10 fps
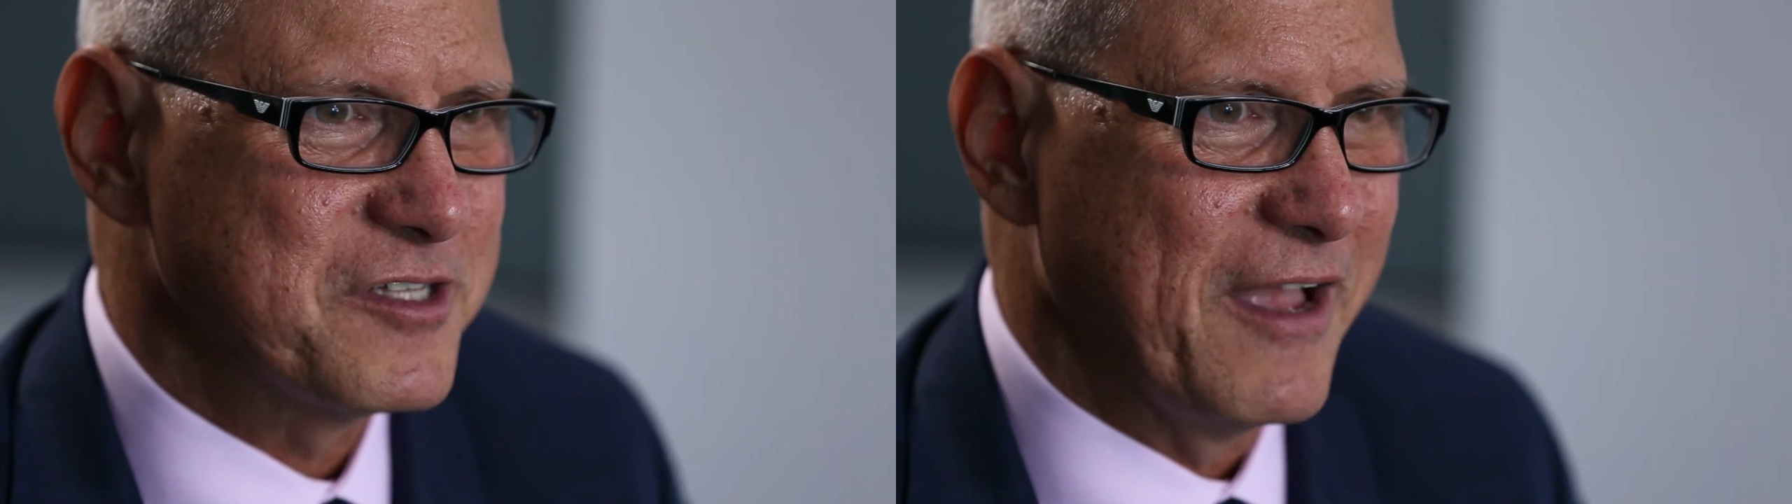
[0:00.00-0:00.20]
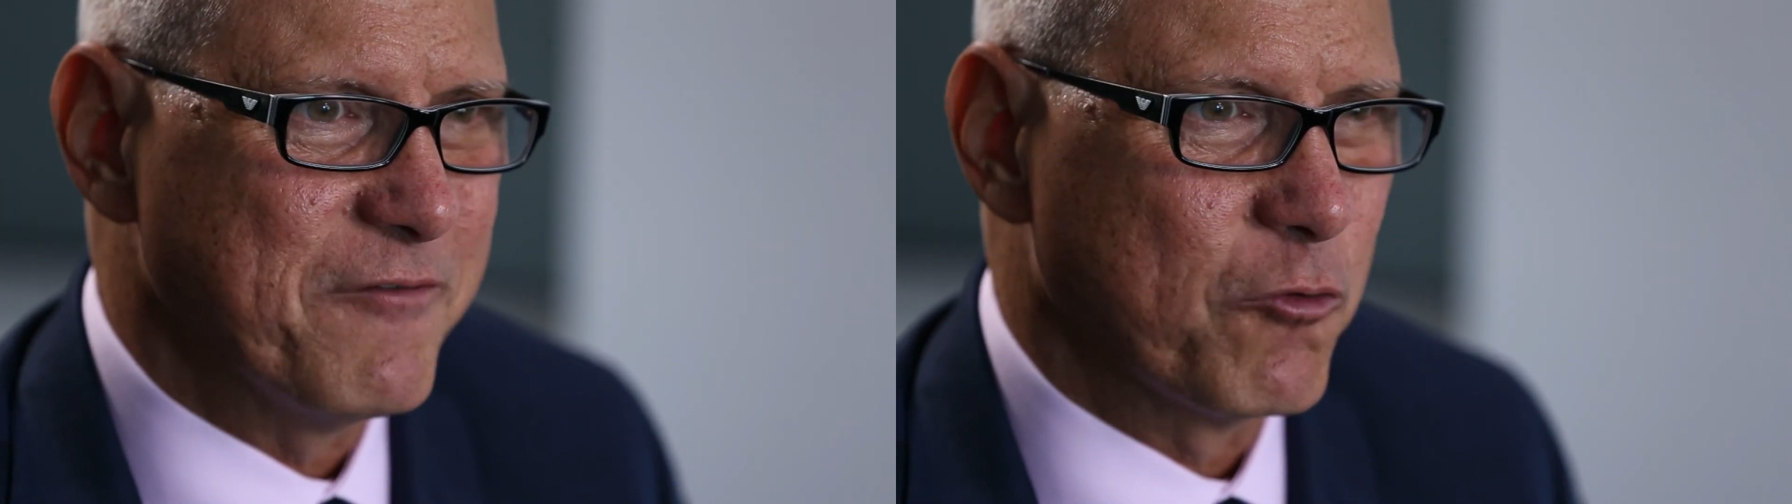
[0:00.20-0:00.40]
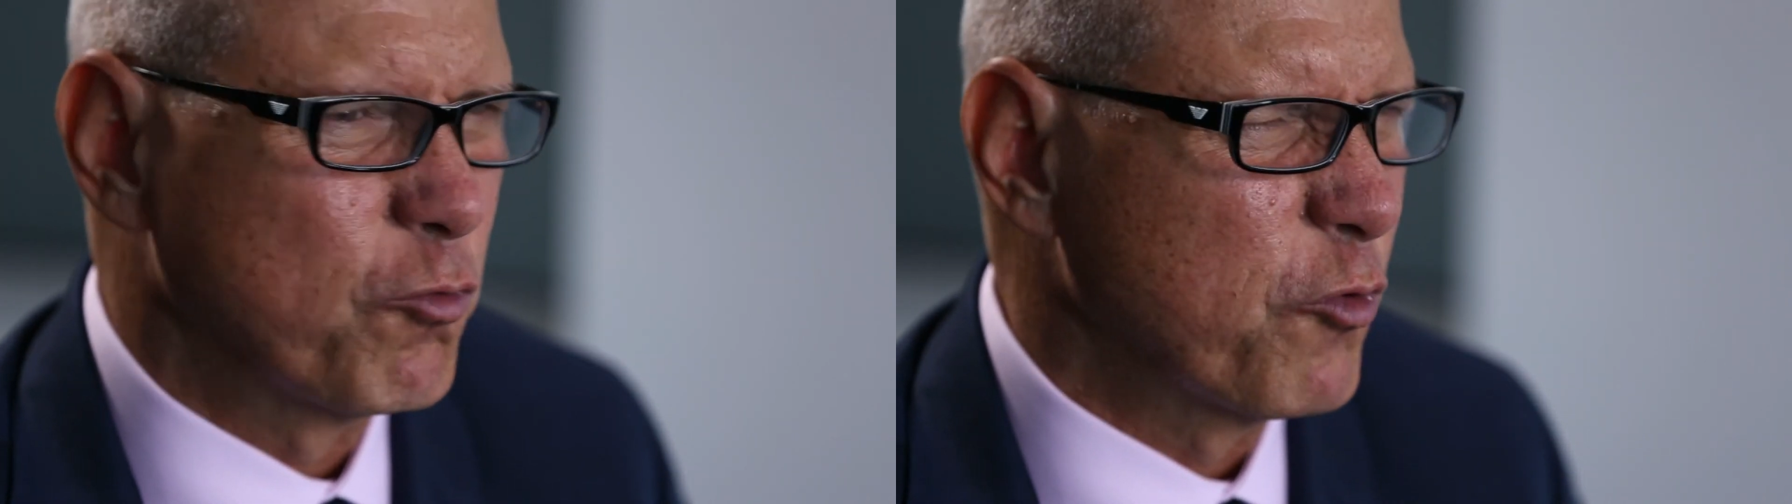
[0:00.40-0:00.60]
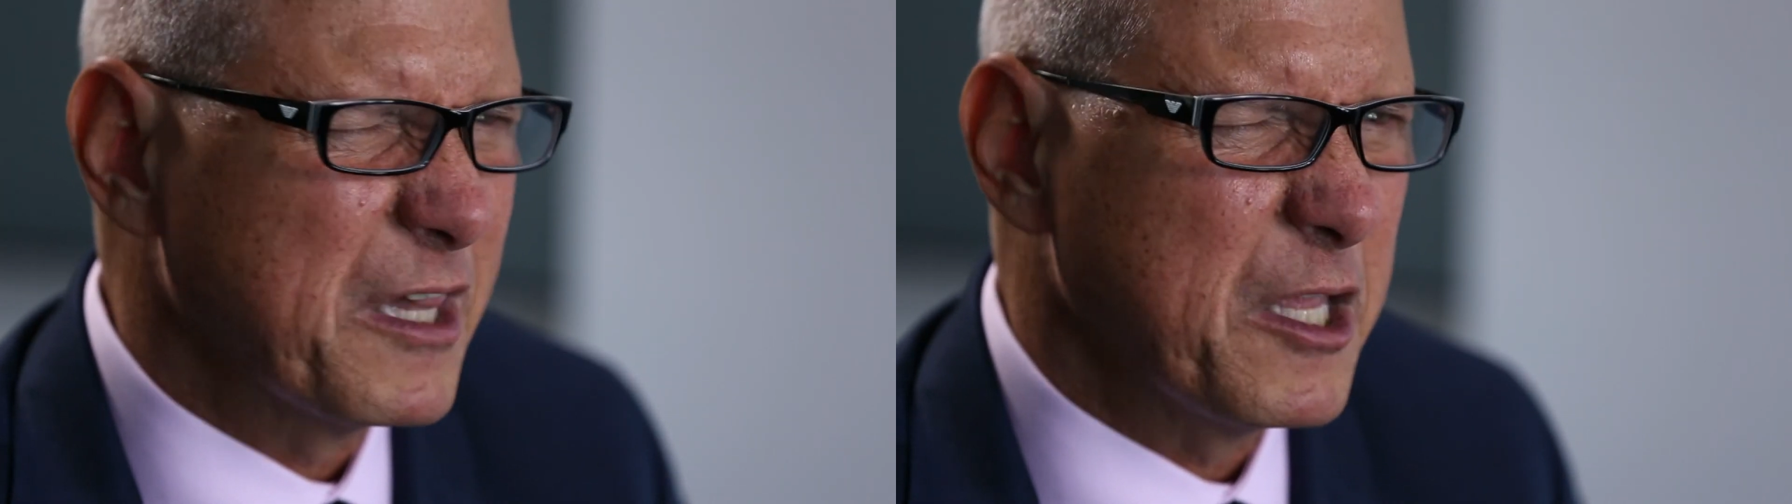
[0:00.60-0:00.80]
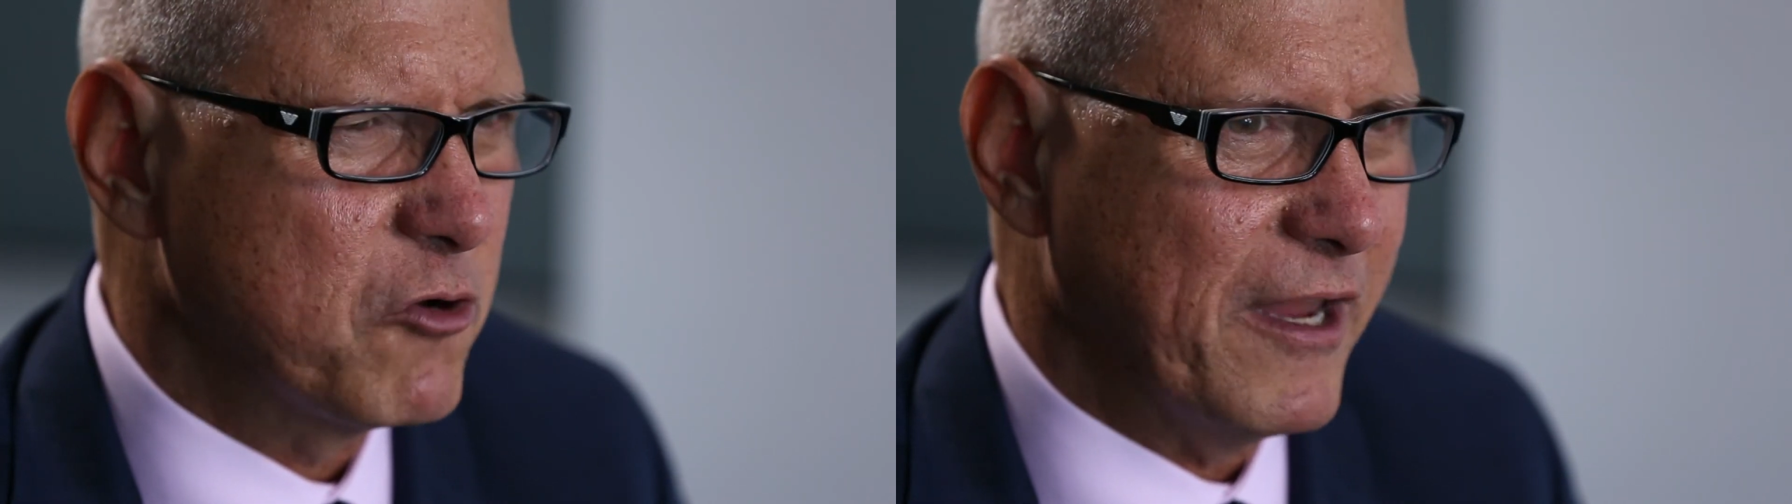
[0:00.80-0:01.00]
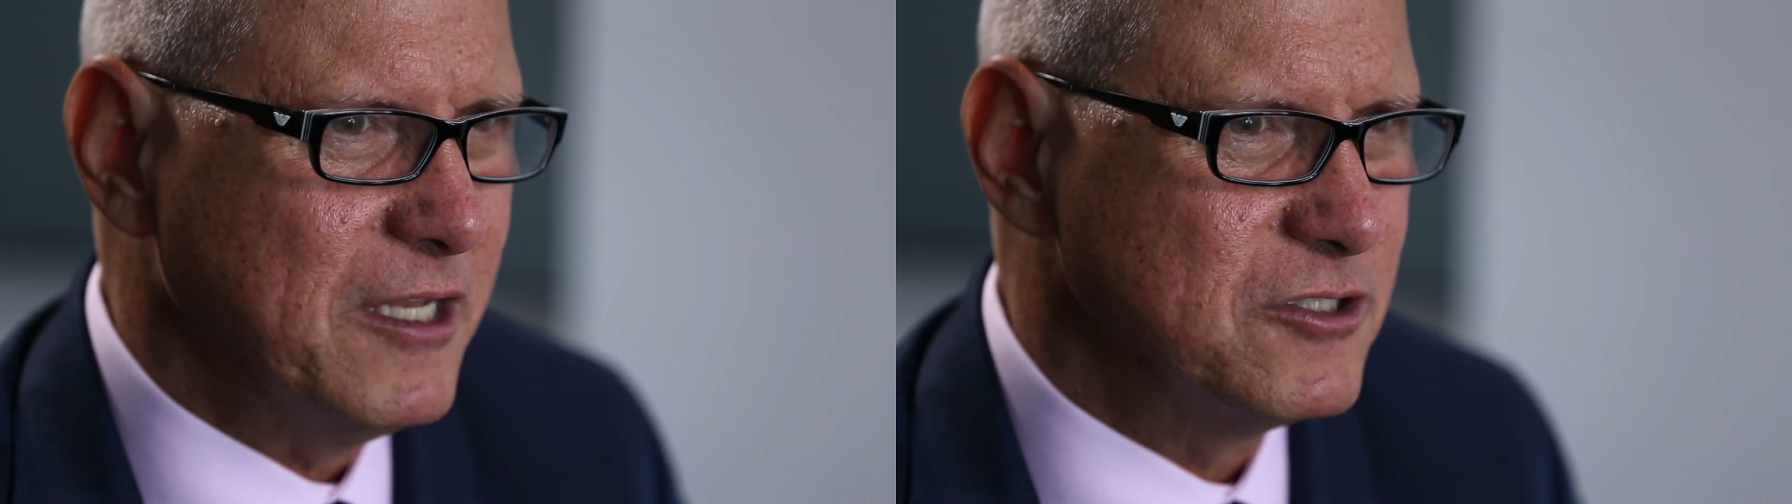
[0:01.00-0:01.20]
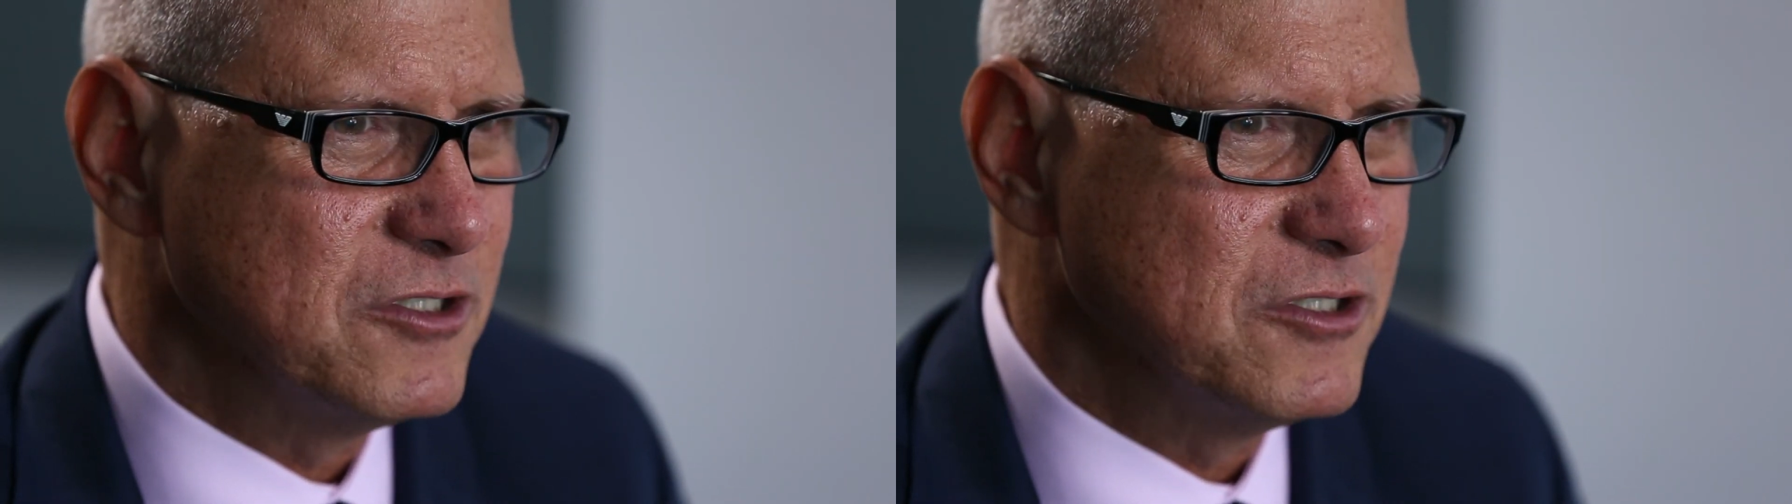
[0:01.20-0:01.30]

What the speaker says: to have a really great